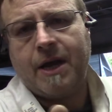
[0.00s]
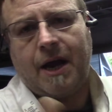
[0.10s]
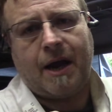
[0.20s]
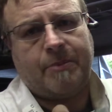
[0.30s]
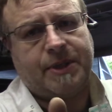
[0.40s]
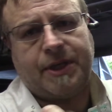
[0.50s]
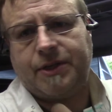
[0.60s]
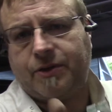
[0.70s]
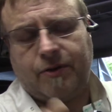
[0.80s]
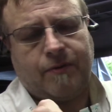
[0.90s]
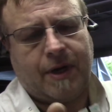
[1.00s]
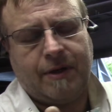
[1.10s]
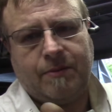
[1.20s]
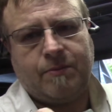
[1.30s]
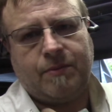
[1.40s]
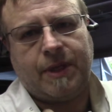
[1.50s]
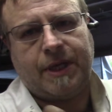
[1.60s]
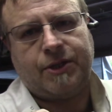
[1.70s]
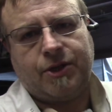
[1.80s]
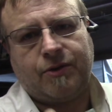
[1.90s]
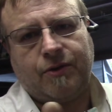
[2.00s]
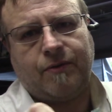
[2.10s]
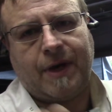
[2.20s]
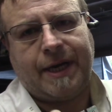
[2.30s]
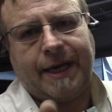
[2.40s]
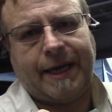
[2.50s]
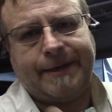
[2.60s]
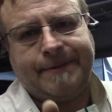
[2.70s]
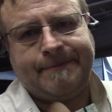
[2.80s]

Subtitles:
but these screw right in.